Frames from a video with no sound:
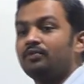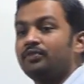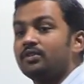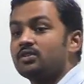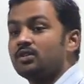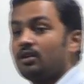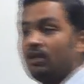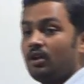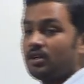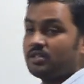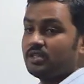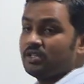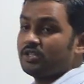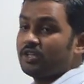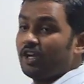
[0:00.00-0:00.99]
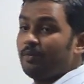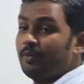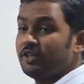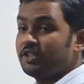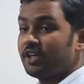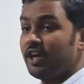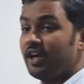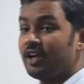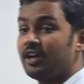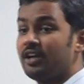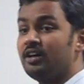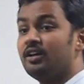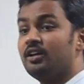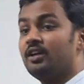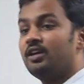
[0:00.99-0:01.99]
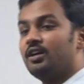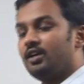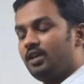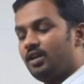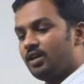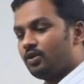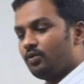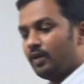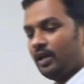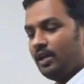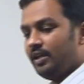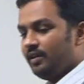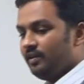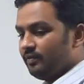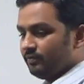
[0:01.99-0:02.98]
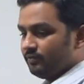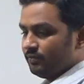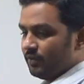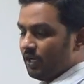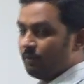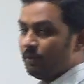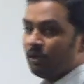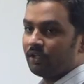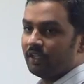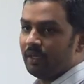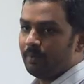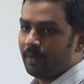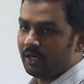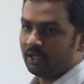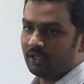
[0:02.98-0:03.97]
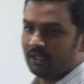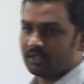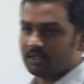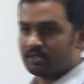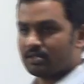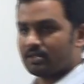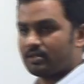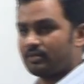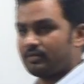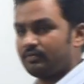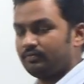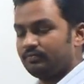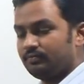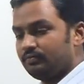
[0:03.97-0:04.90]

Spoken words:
Profits or losses shall be shared equally among the partners.